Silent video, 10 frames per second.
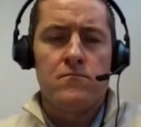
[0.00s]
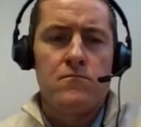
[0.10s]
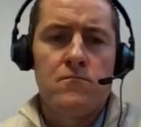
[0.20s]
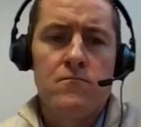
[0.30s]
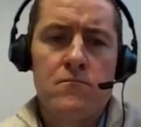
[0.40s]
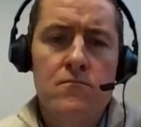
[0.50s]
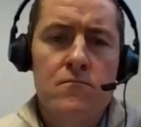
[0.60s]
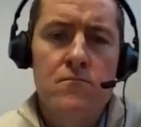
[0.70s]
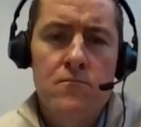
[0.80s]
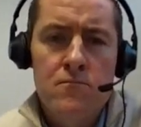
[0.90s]

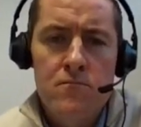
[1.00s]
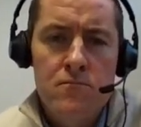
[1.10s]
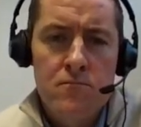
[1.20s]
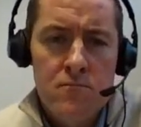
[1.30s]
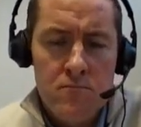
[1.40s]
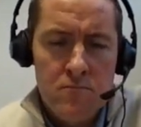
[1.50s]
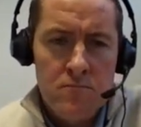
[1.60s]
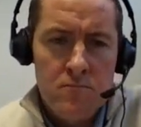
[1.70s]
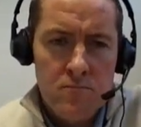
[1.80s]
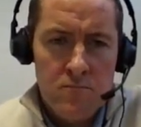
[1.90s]

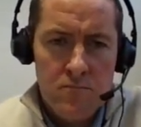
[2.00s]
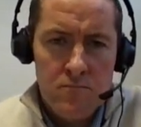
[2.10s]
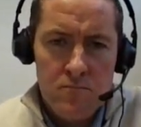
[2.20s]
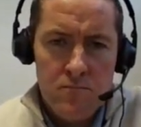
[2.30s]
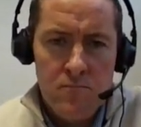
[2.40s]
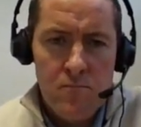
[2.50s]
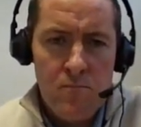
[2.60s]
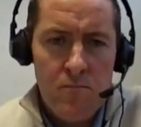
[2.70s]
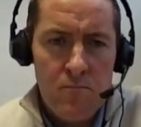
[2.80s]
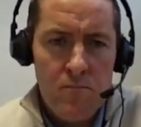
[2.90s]

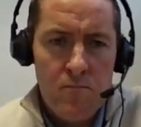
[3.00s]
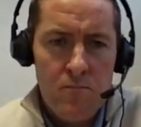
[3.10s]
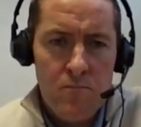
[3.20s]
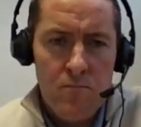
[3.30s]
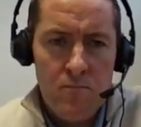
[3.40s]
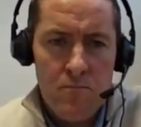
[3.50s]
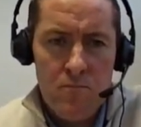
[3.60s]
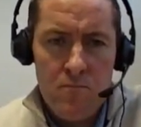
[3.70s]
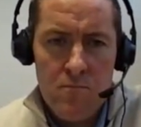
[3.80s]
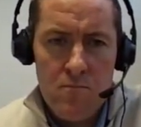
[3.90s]

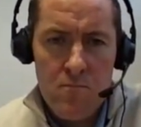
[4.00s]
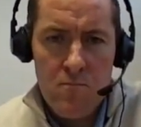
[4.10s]
This person isn't speaking.